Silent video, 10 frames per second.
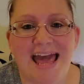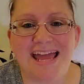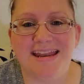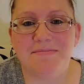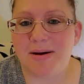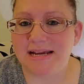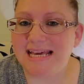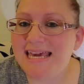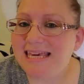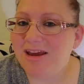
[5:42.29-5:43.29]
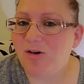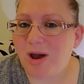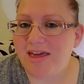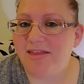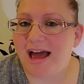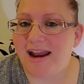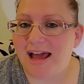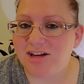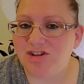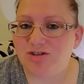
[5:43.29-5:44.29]
And by taking away that
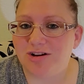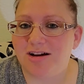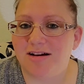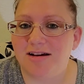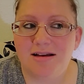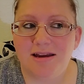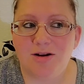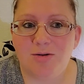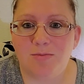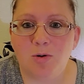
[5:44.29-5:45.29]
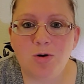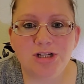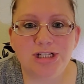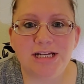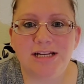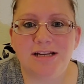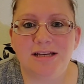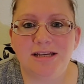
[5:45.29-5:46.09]
extra, portion,